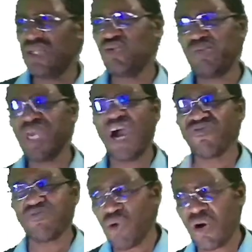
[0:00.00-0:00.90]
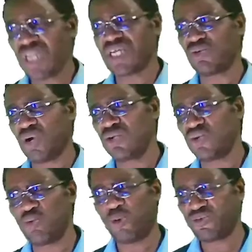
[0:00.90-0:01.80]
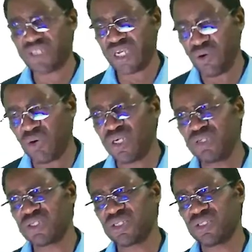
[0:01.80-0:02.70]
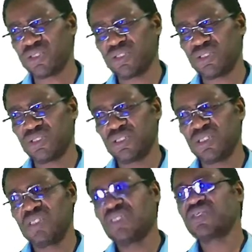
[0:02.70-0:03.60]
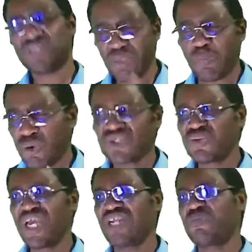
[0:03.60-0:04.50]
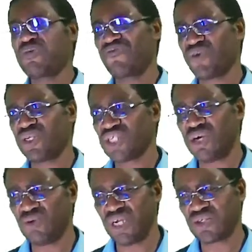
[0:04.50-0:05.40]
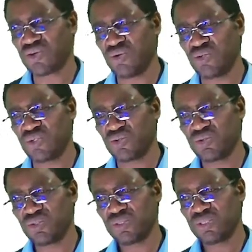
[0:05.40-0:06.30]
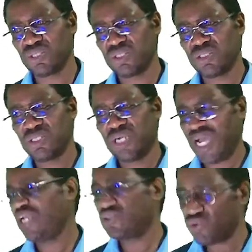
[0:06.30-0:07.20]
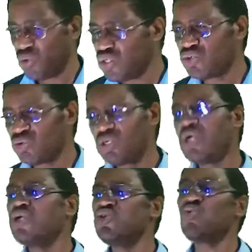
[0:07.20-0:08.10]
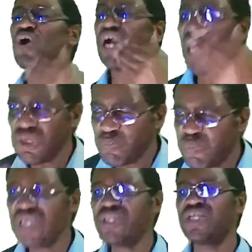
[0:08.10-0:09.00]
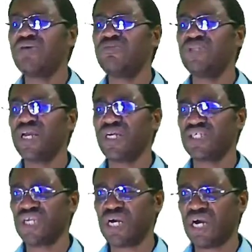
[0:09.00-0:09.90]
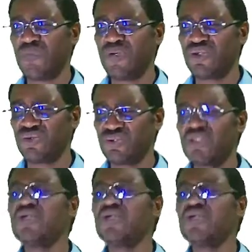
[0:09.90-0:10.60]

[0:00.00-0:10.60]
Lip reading: may have more than one group of stakeholders. Suppose we had preference shareholders also. I told you, you can't pay them their share capital